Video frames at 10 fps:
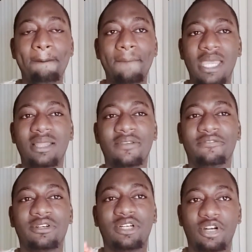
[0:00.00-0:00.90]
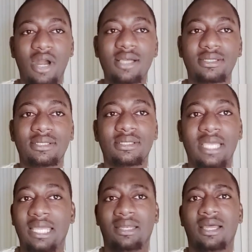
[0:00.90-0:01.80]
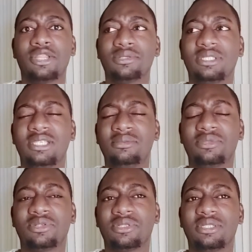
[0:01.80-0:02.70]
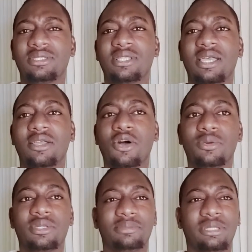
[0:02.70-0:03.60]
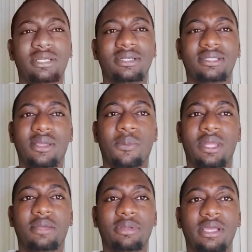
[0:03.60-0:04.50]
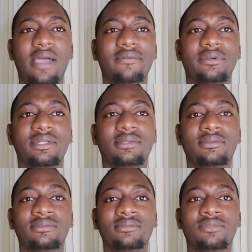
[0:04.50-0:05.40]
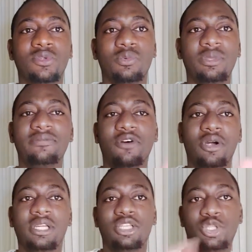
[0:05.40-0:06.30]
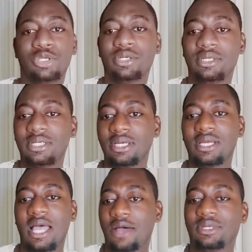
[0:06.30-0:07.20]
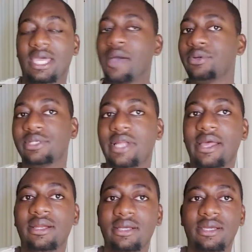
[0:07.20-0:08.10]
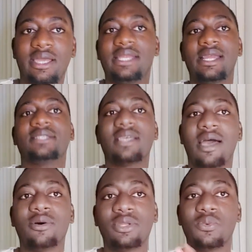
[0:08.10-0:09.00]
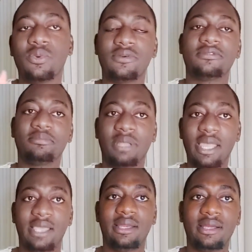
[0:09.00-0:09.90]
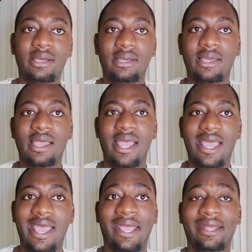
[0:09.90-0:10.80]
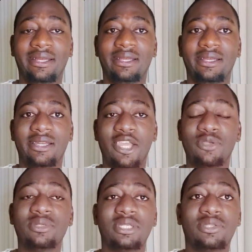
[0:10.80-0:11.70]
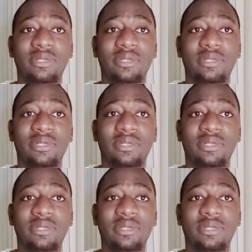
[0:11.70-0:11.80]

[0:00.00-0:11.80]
mainly for the crosses, and other teams are just like, oh, they're playing the same way they play Everton. We've already learned how to counter that, and that's how the Wolves played, and they used it